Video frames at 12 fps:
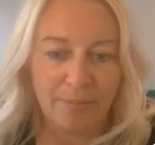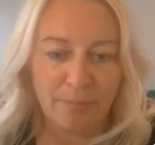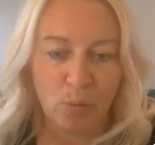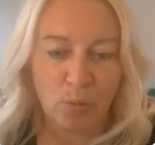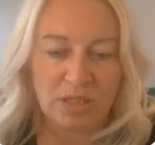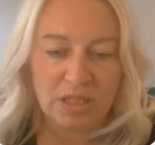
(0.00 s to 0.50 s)

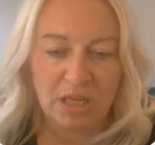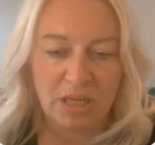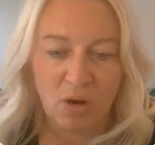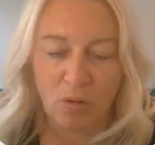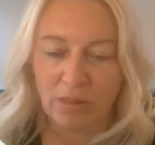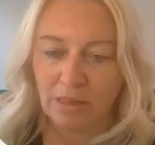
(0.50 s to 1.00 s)
posting
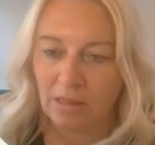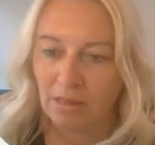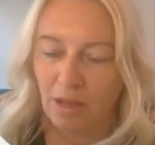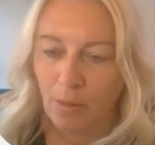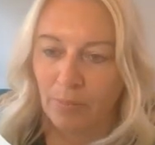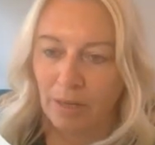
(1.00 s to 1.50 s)
on
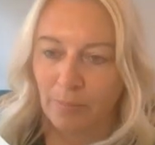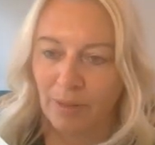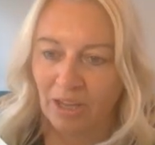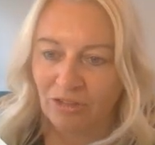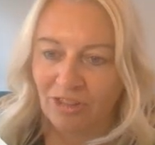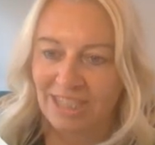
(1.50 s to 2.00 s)
company
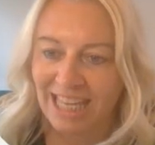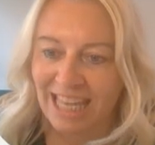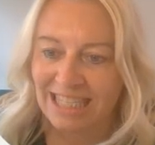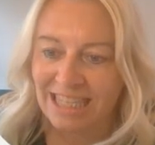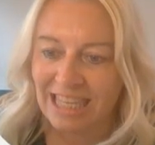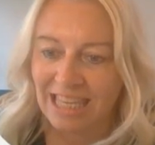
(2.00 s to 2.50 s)
pages
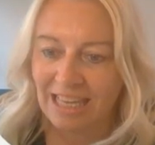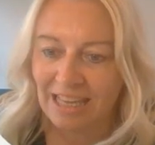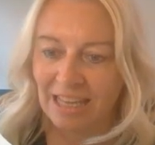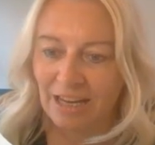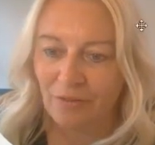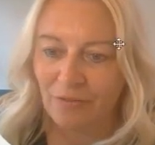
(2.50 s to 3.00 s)
is the
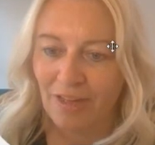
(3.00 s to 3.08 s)
kind of